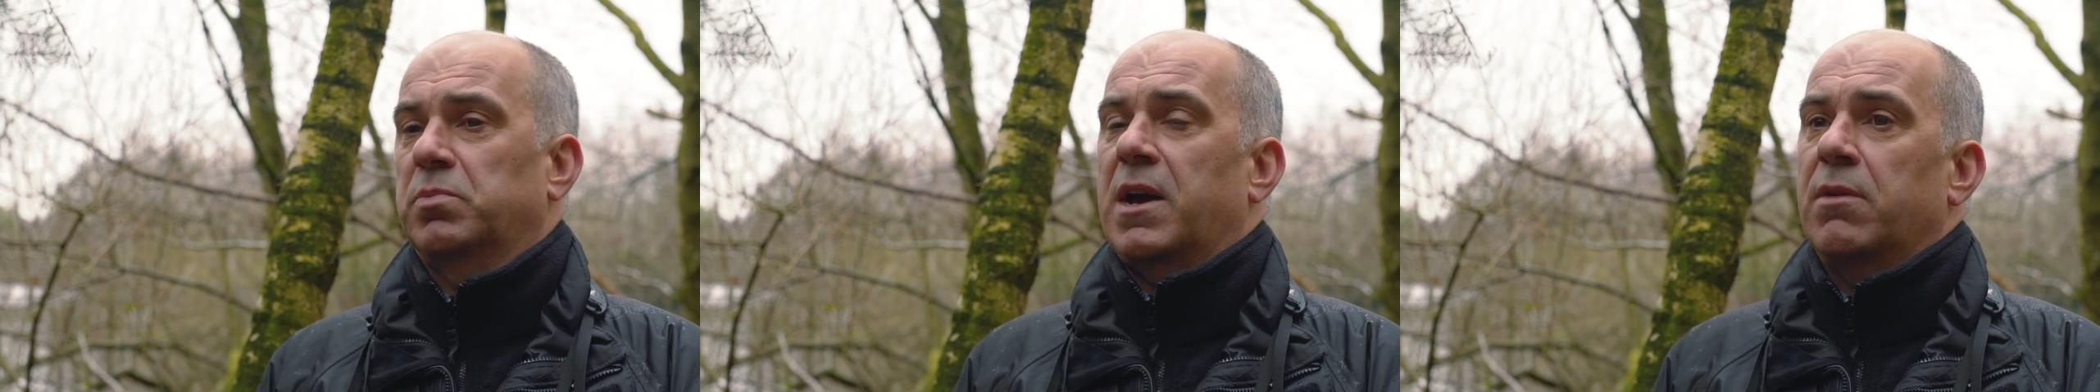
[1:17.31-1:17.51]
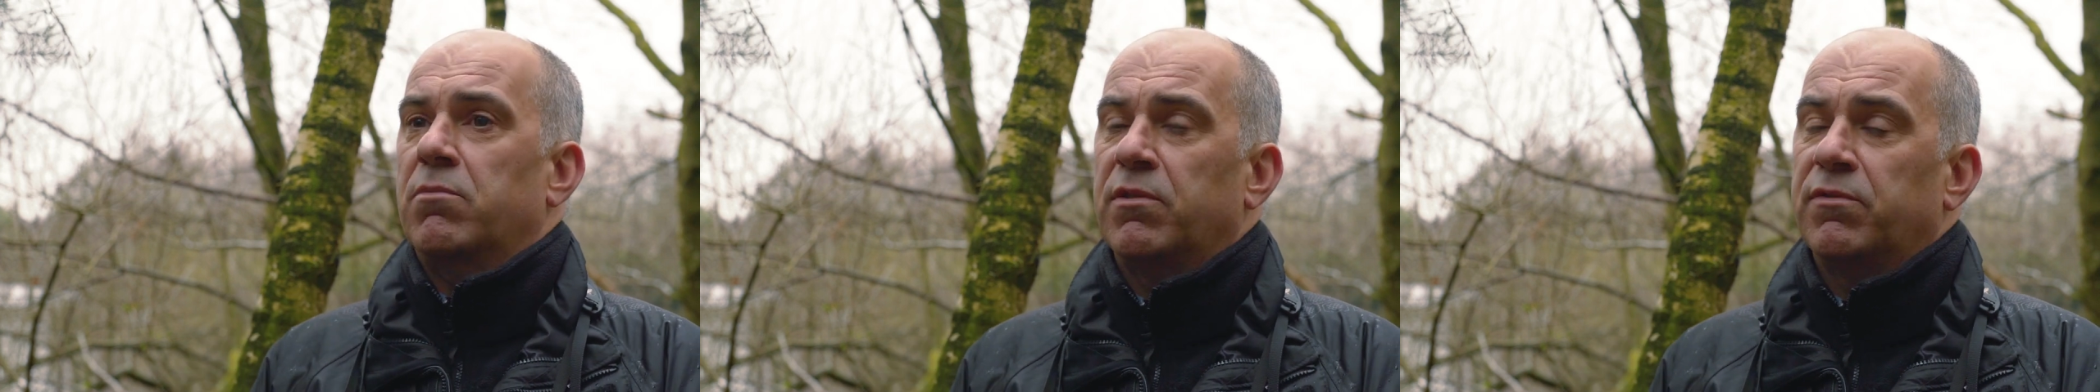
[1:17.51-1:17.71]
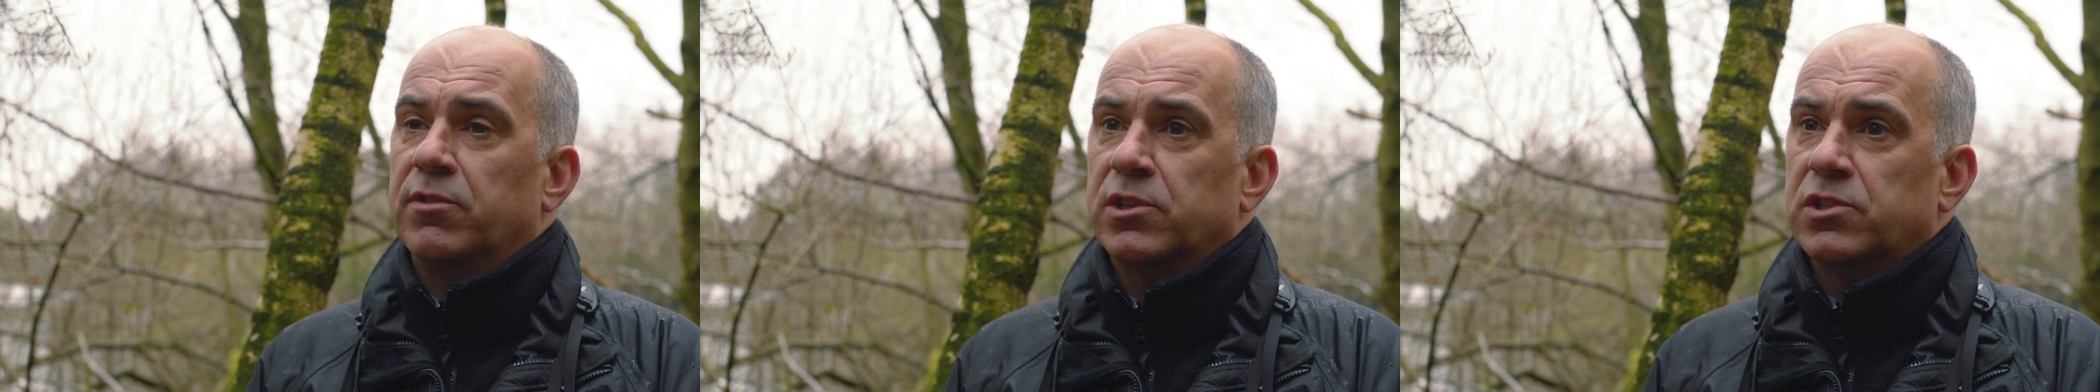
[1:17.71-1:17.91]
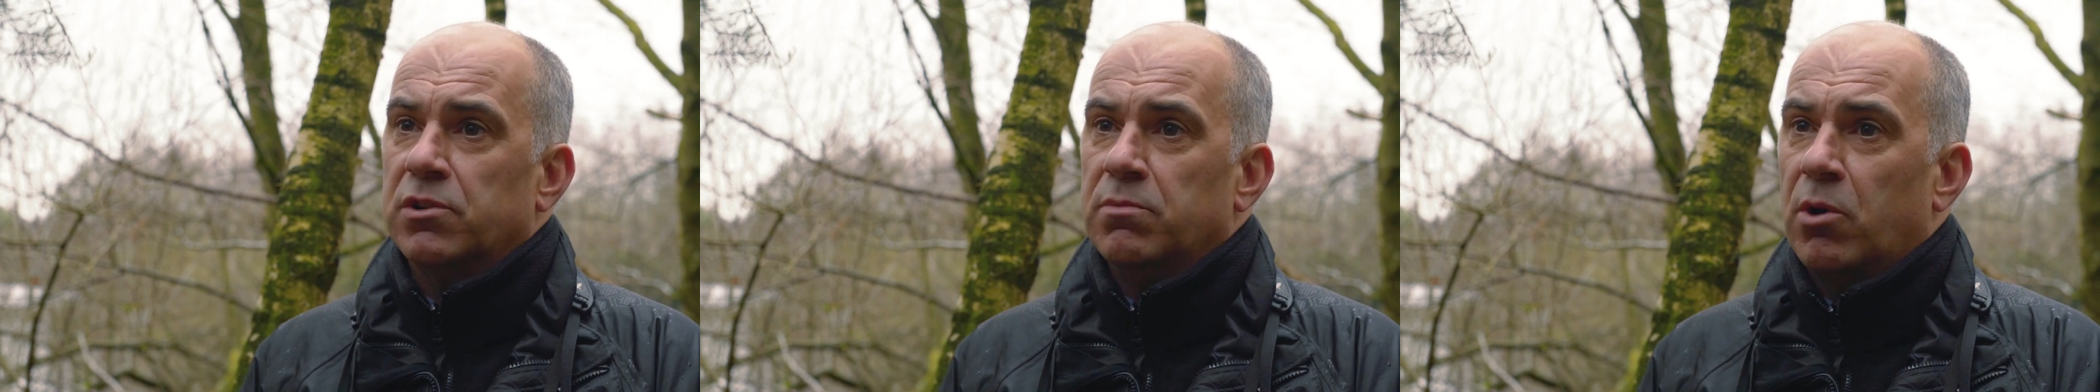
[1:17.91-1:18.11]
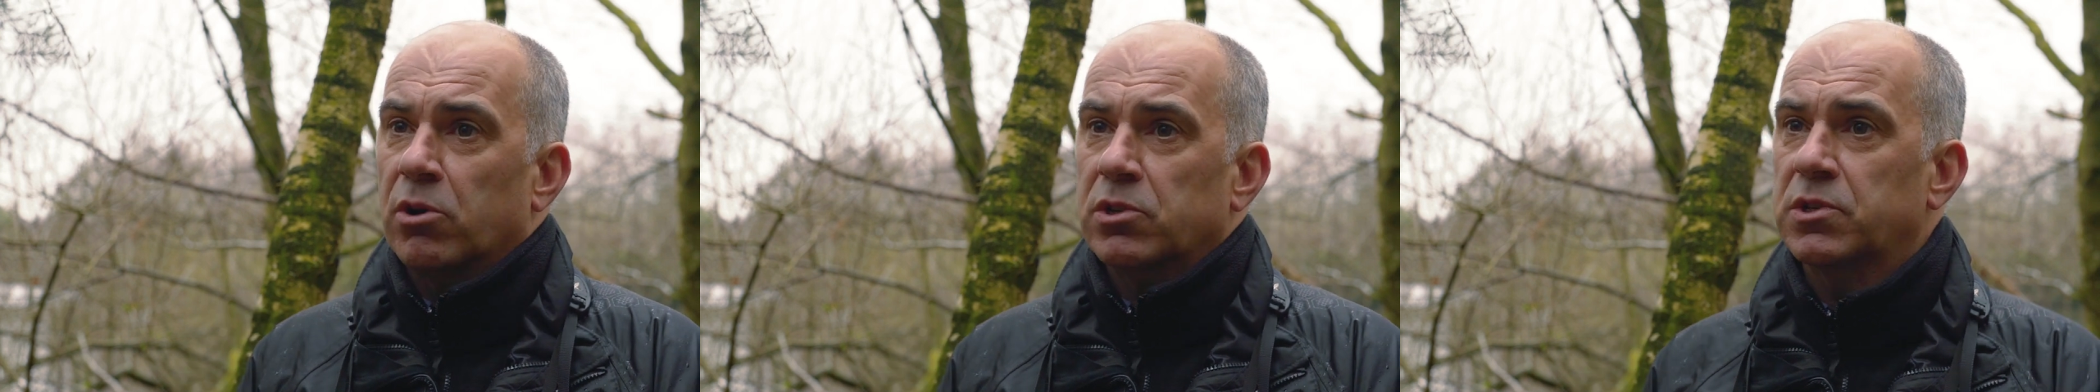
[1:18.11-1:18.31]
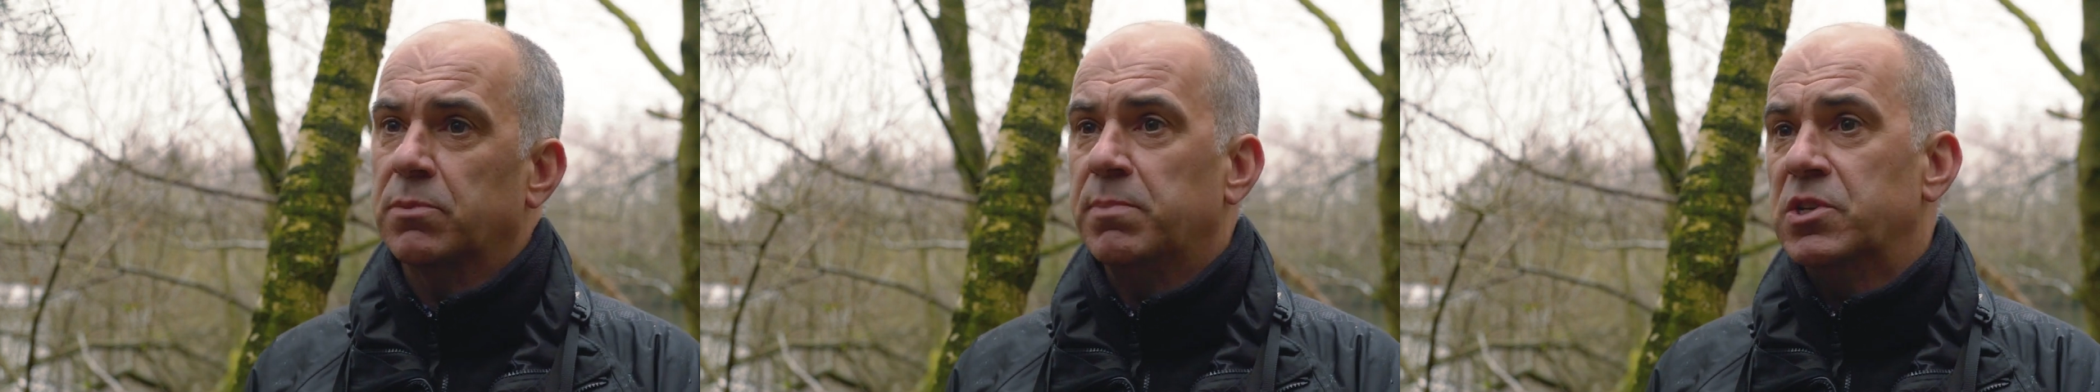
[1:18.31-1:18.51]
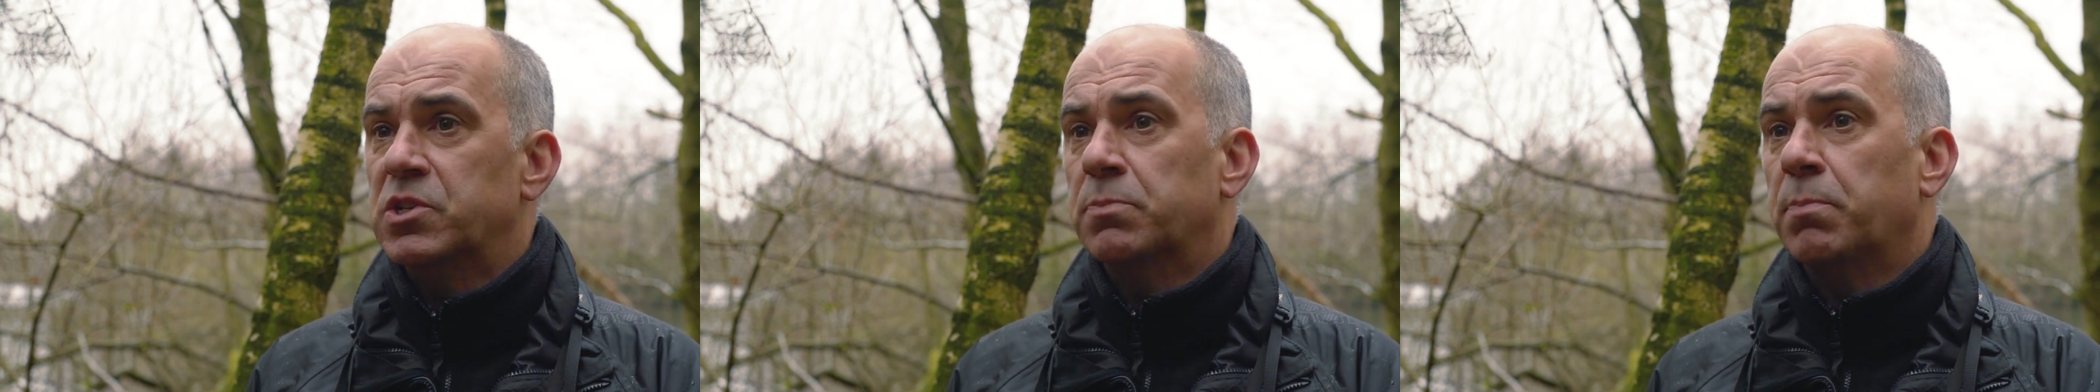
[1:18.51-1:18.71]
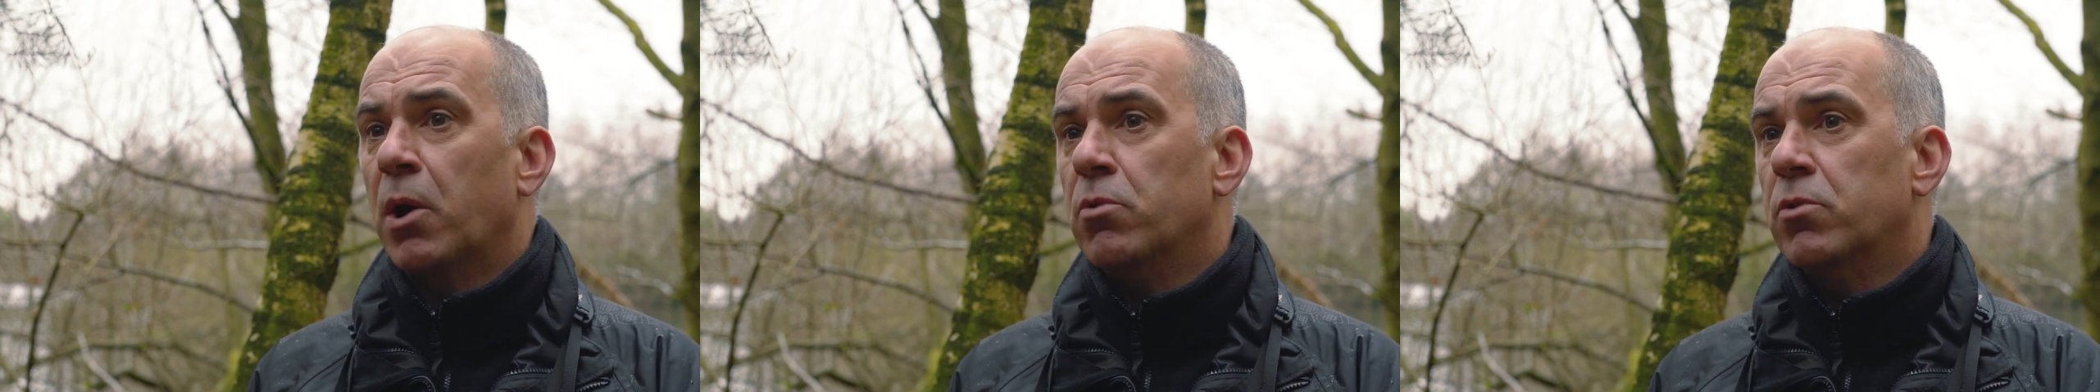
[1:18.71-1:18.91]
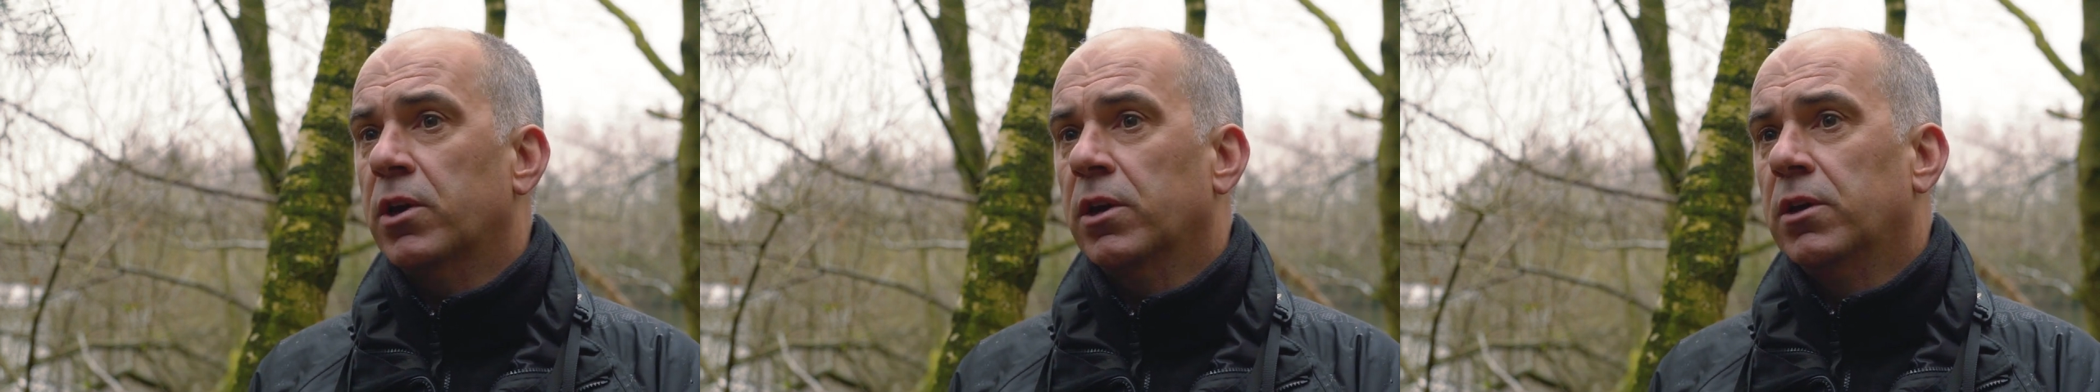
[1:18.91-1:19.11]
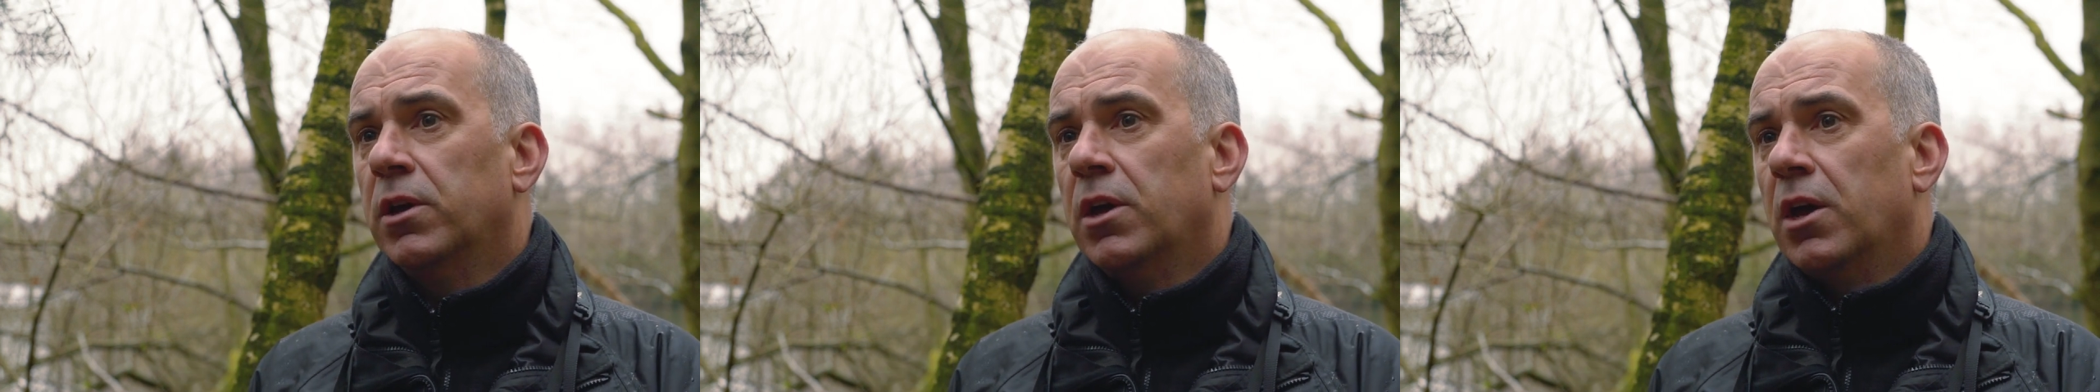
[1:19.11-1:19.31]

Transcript: I refer to more as a bespoke